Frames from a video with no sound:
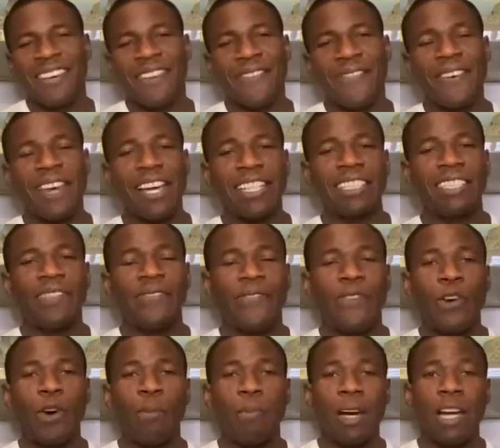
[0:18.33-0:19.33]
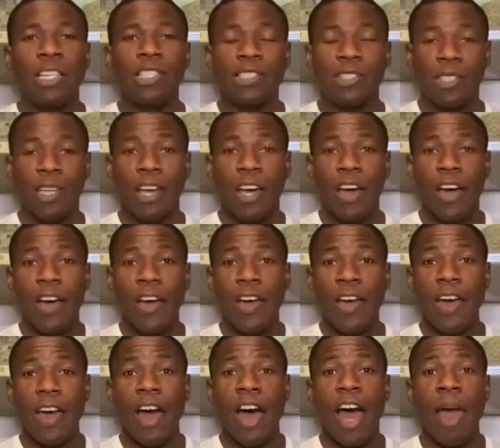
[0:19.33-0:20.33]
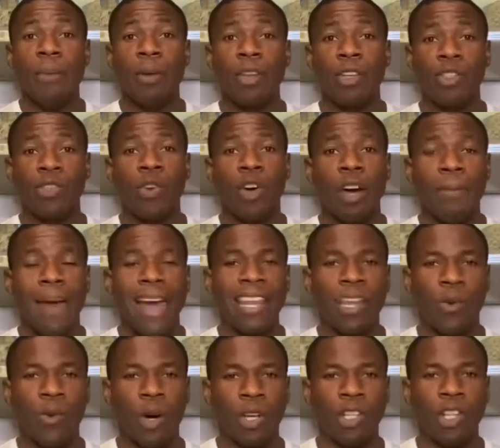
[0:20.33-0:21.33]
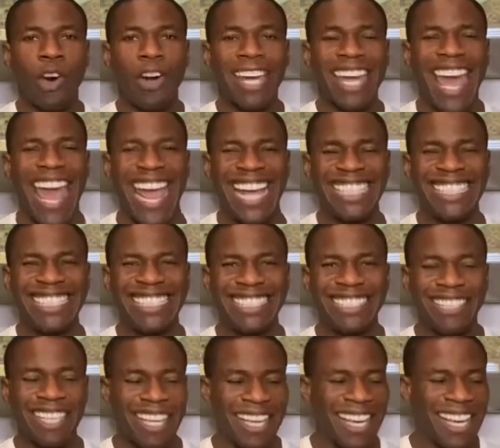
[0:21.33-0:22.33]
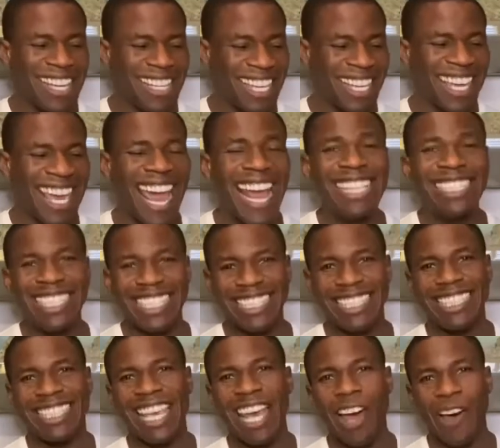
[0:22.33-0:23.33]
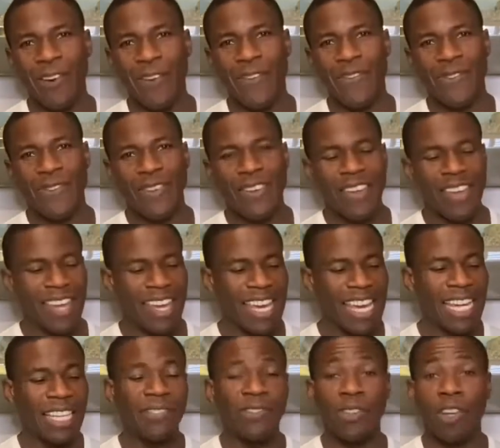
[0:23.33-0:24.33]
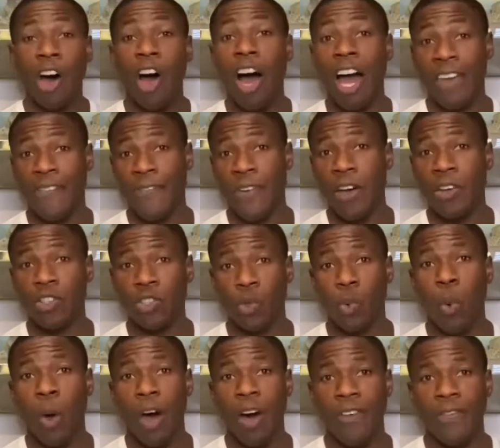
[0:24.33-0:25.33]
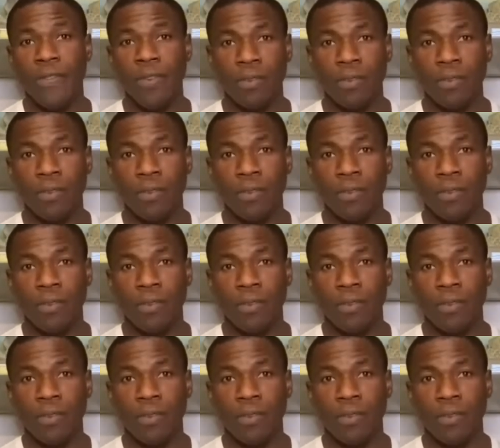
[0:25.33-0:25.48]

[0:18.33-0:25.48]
First and foremost, I'm going to talk about the quad lock case. The case itself is for the iPhone 12